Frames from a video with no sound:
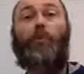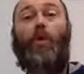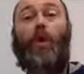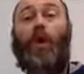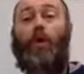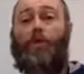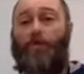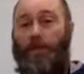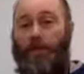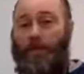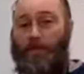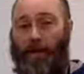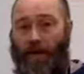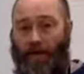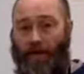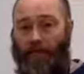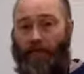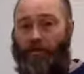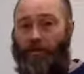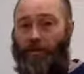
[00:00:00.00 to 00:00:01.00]
what I mean by
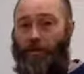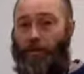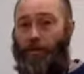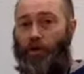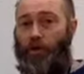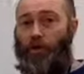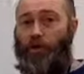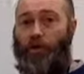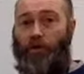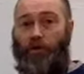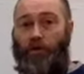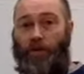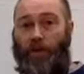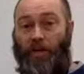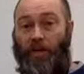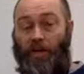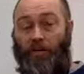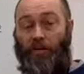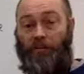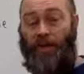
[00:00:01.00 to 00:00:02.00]
this. It shows the
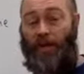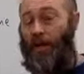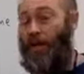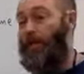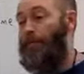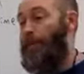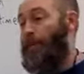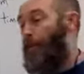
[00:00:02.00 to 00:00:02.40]
direction of time.